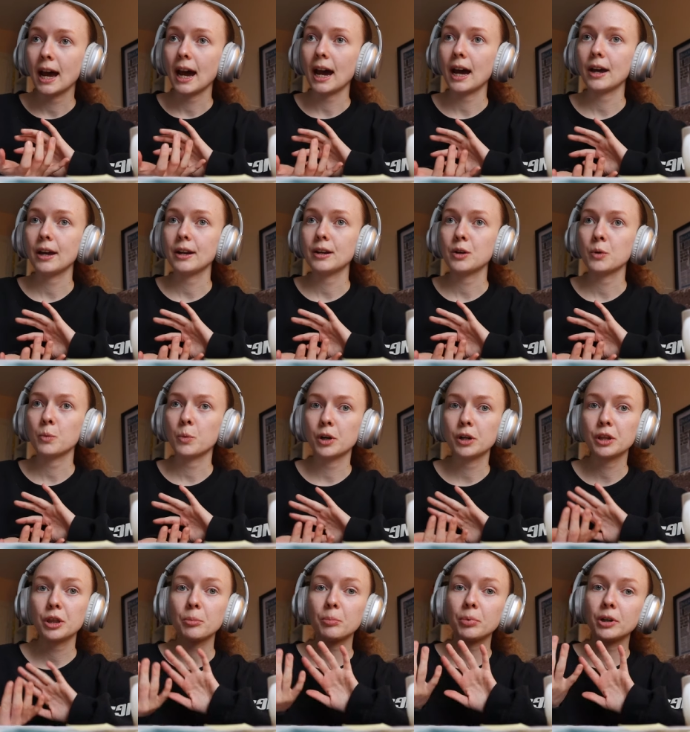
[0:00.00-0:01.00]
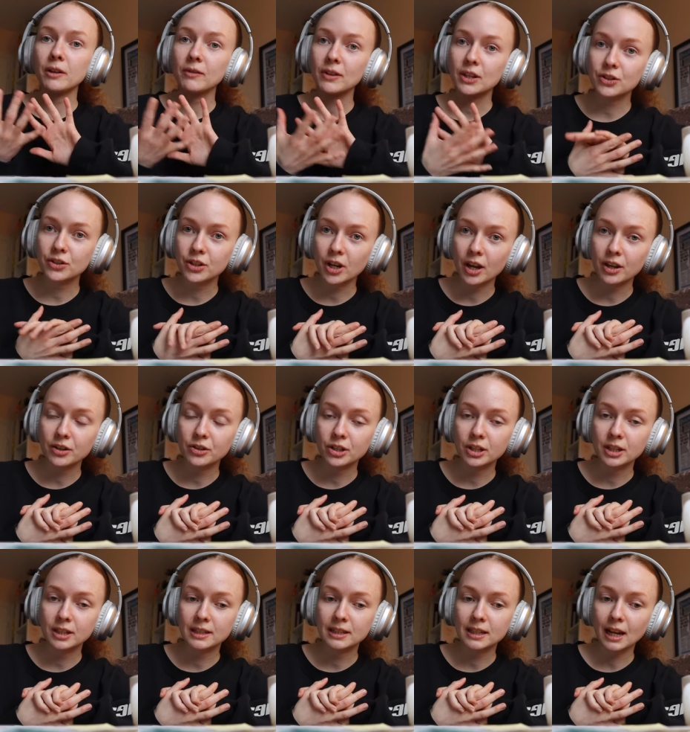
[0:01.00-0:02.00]
And one of the previous
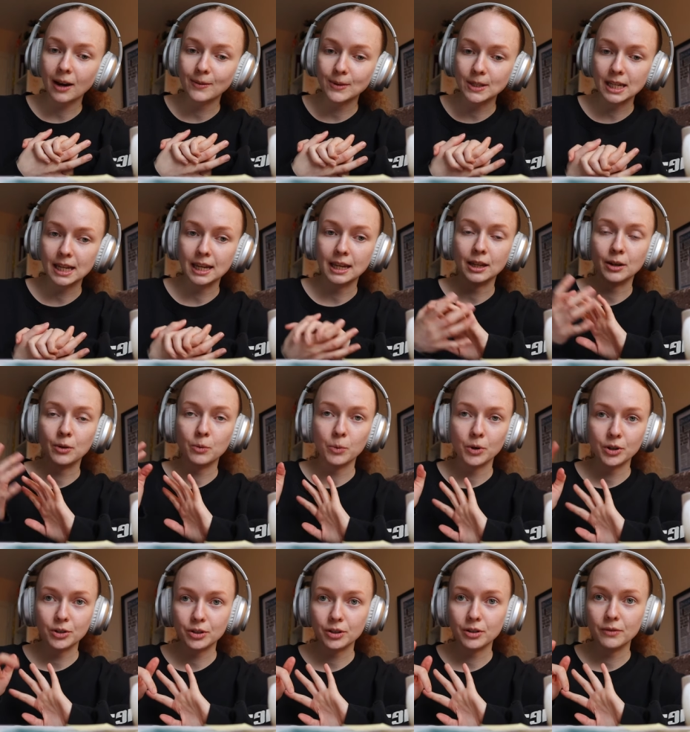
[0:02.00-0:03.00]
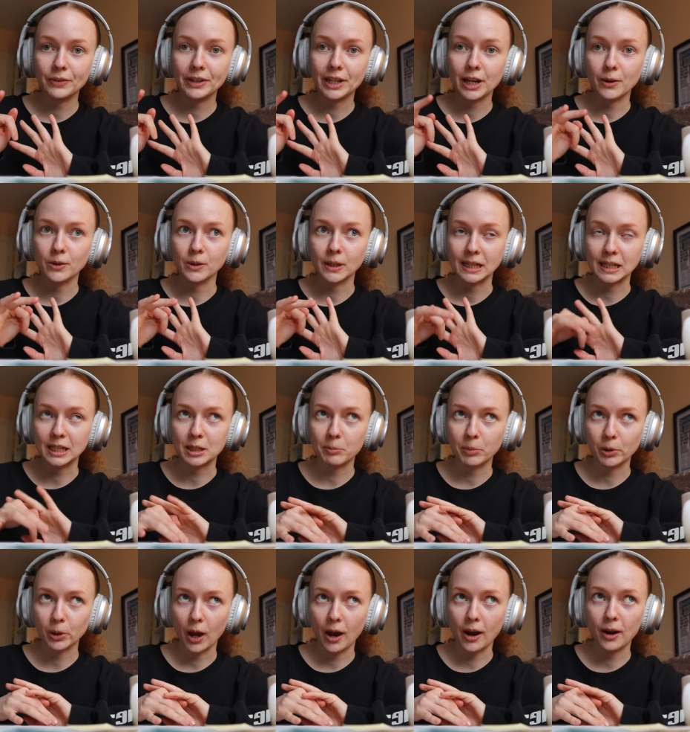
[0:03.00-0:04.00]
churches I was in, watch the video linked
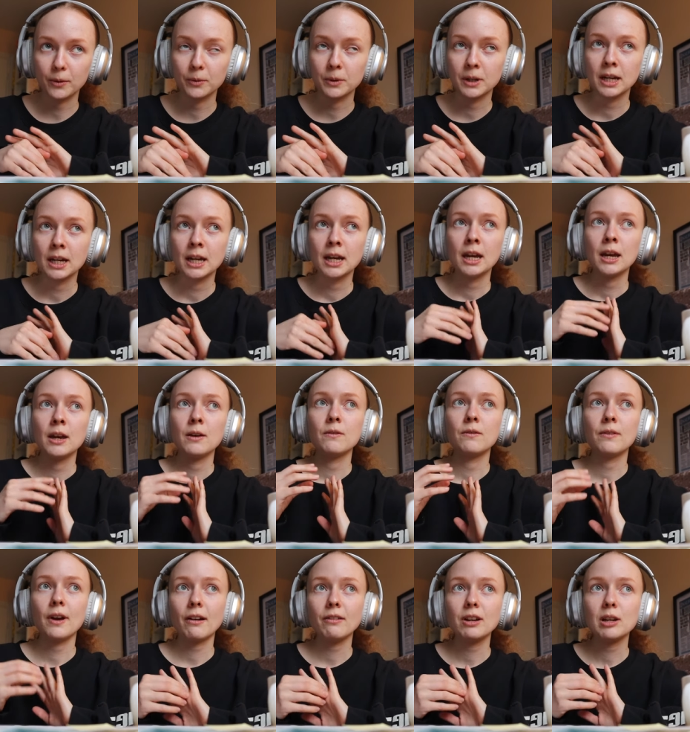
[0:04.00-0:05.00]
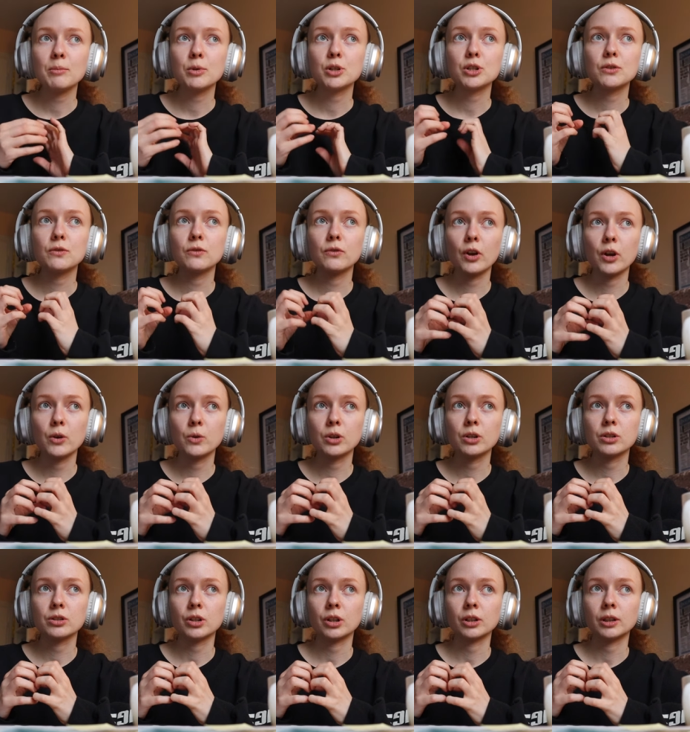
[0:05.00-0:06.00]
below, very much
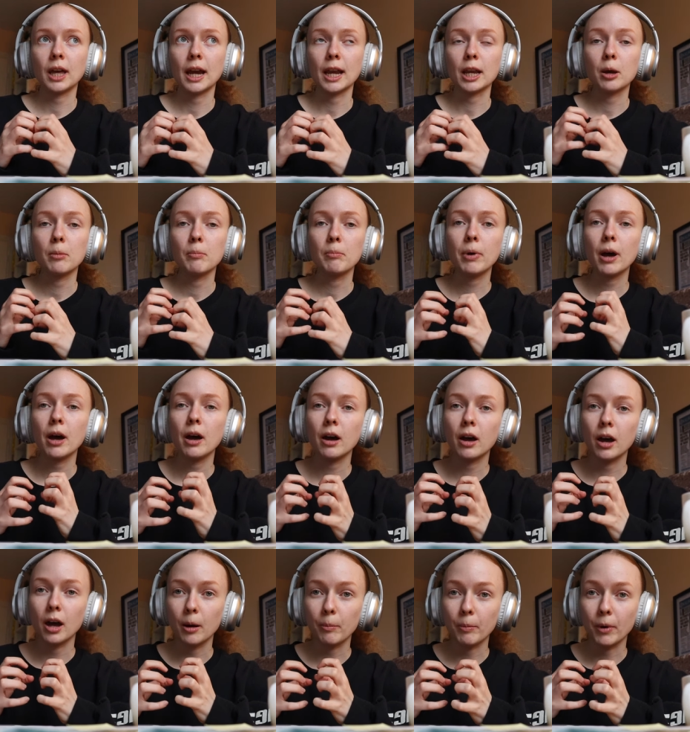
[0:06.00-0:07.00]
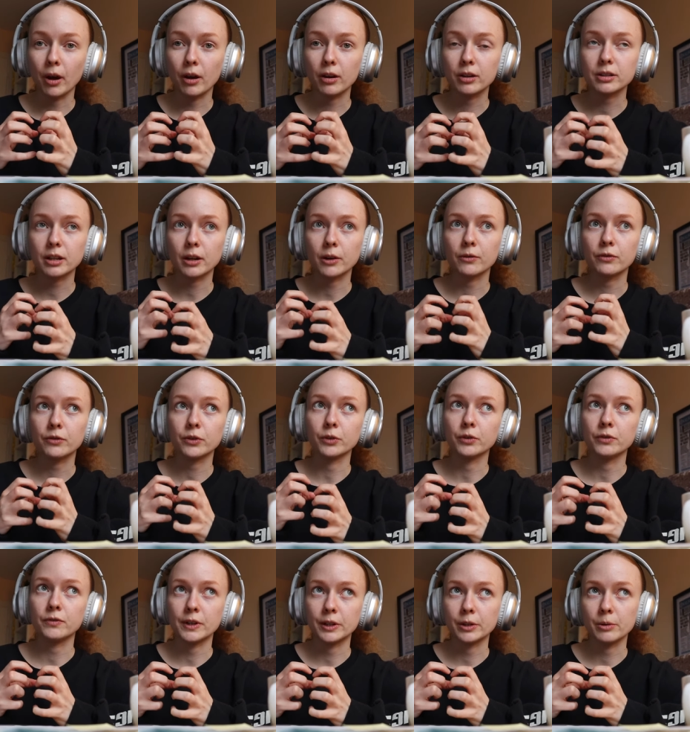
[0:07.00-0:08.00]
focused on like purpose and
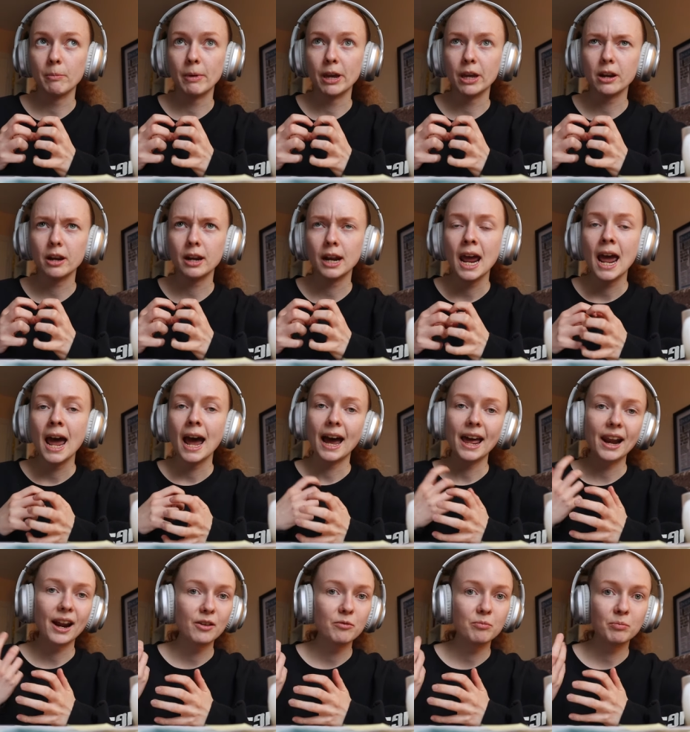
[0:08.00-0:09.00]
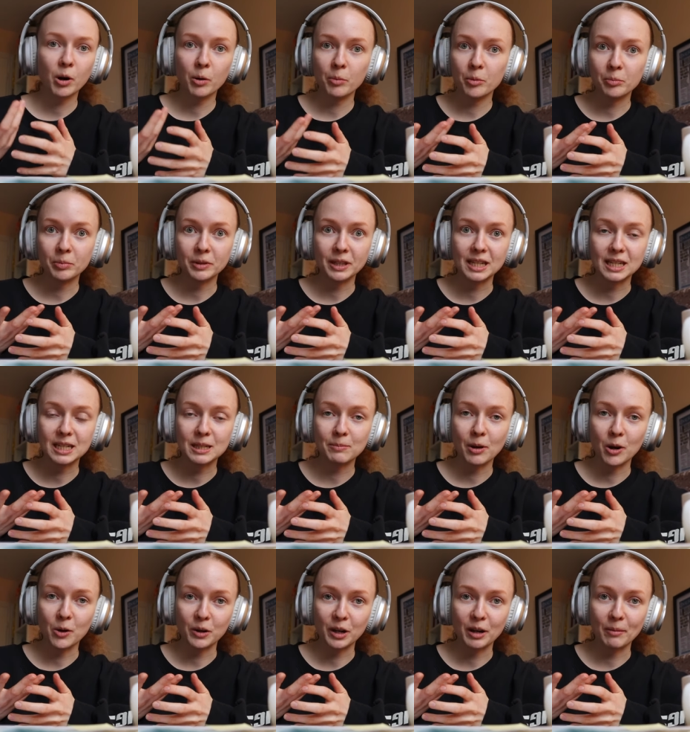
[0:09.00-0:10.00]
fulfillment, and I've probably
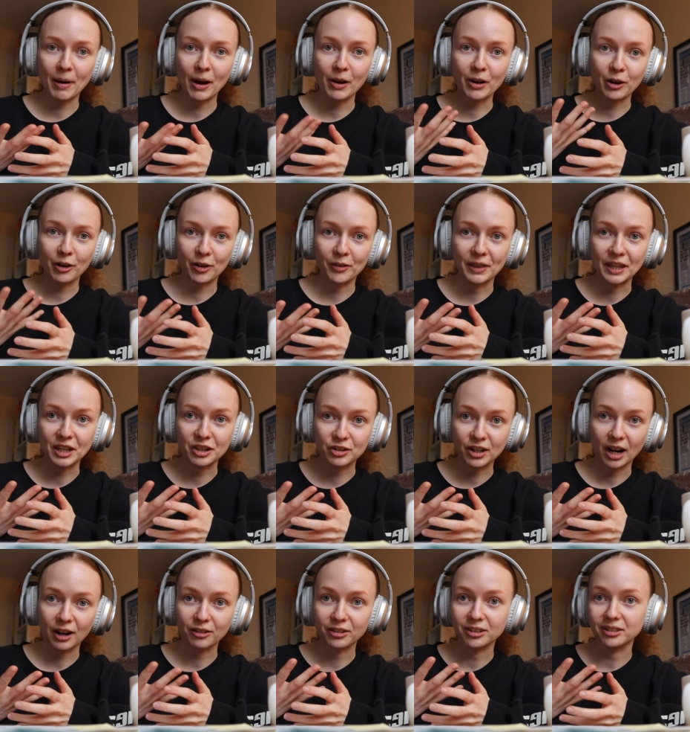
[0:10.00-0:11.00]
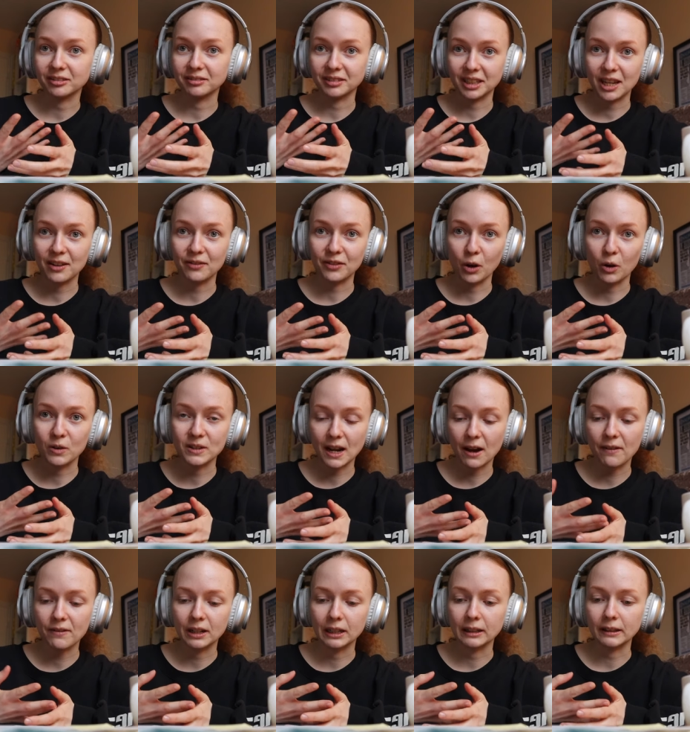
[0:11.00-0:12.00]
spoken about it on this channel, if not
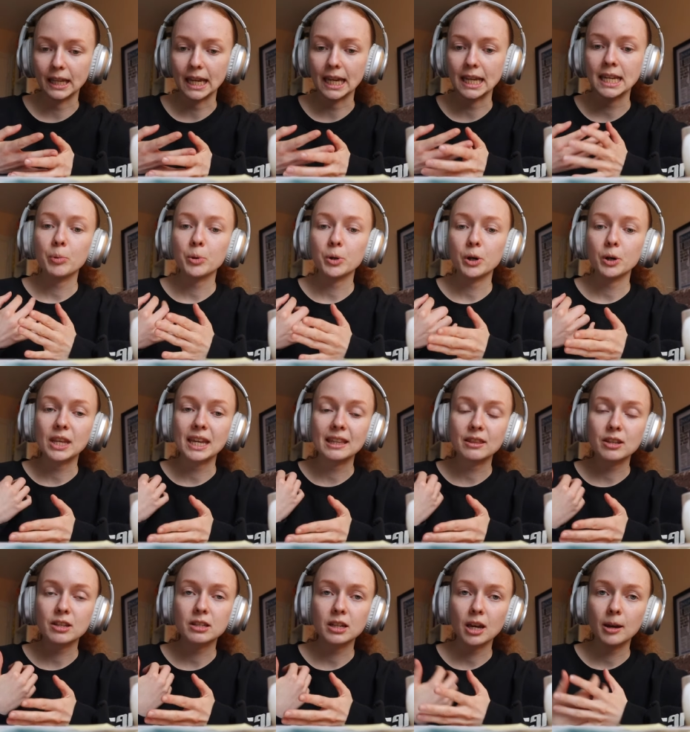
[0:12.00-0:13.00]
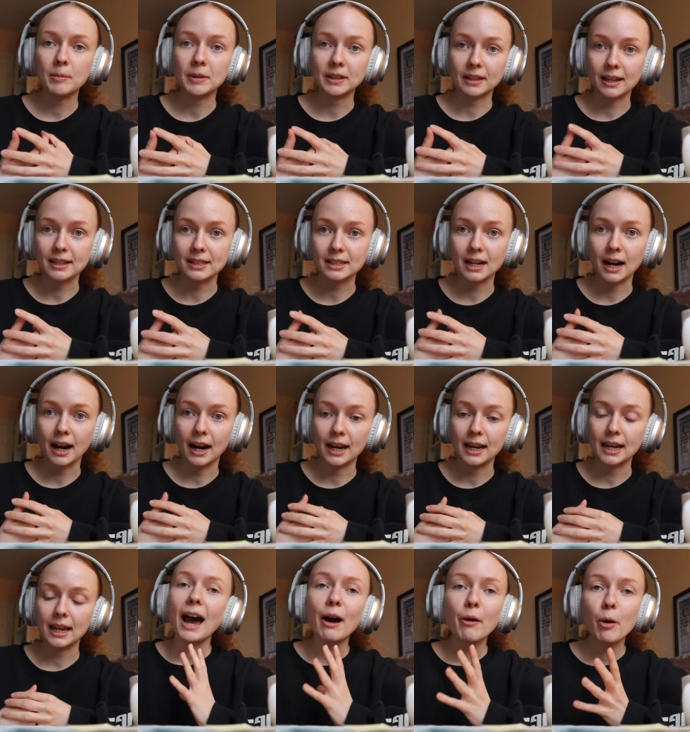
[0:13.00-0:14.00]
definitely. But in the sermon last
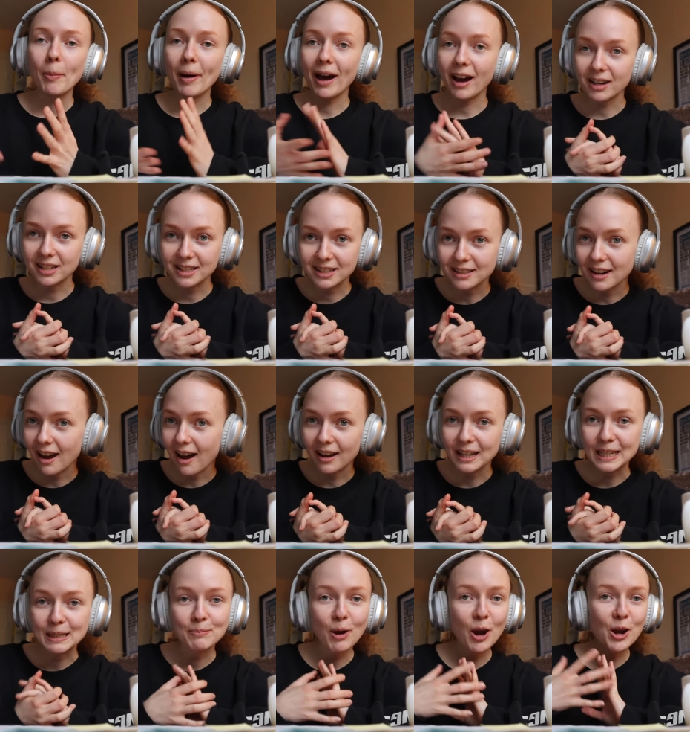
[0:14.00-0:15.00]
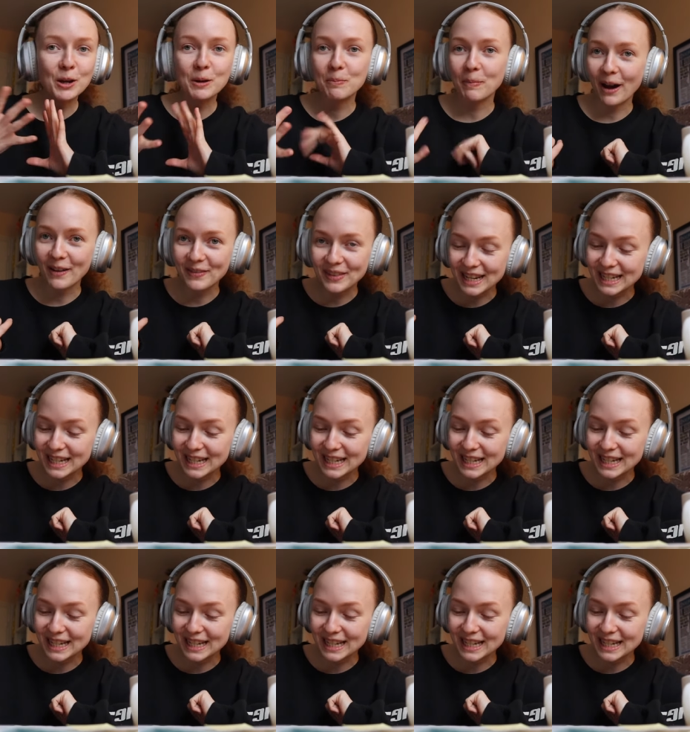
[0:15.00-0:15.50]
night, our pastor spoke about